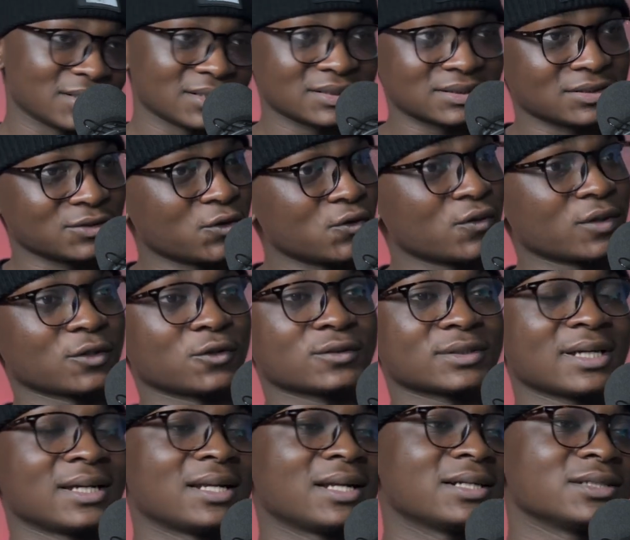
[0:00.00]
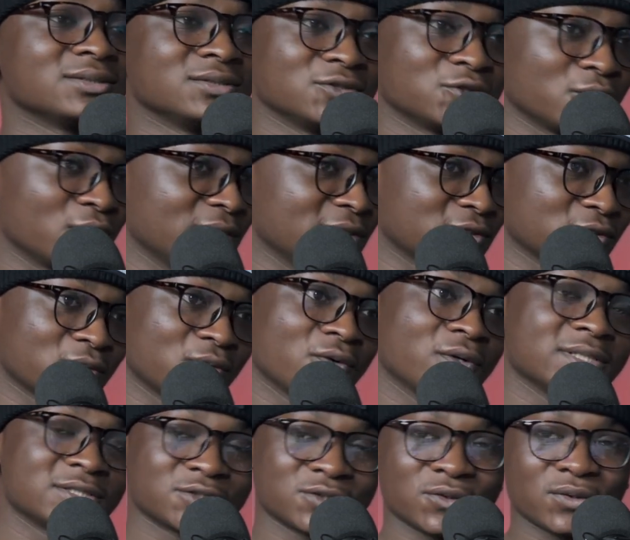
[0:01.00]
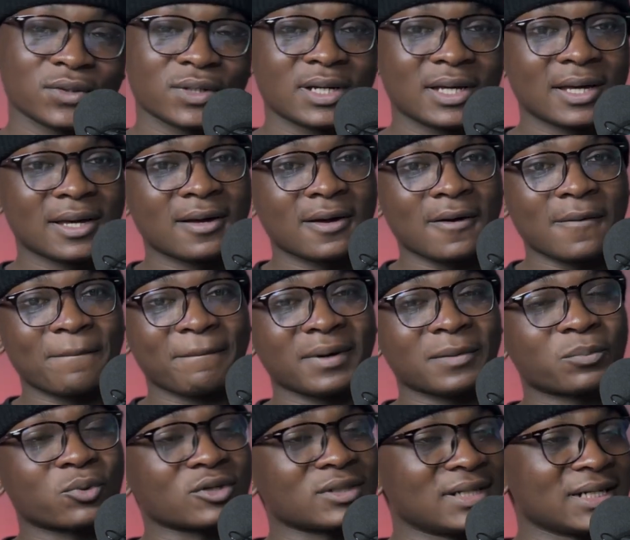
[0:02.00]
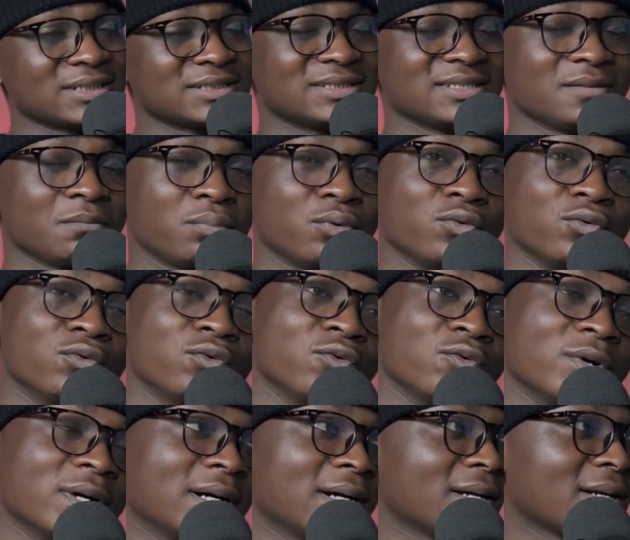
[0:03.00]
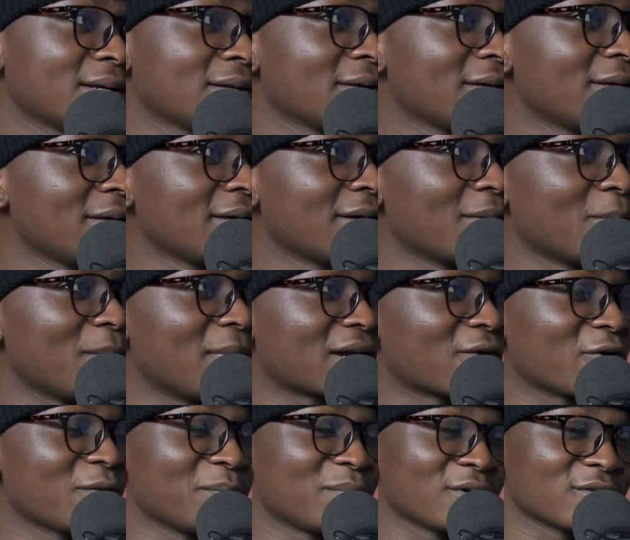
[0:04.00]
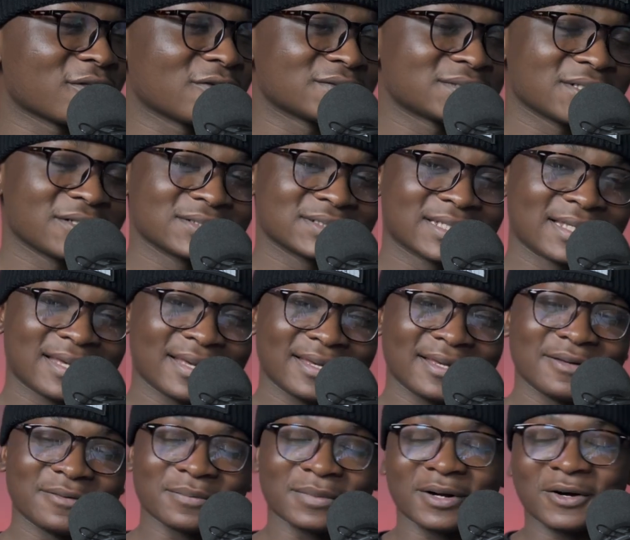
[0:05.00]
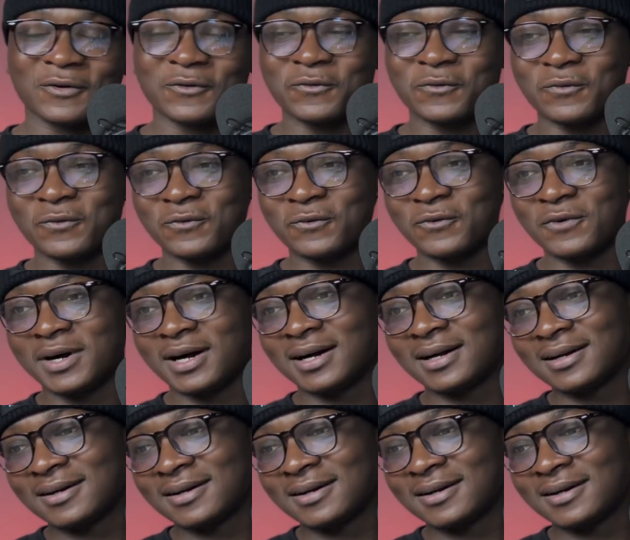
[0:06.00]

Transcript: No, so, but production is poor. But when Birth of Stars came out, wow.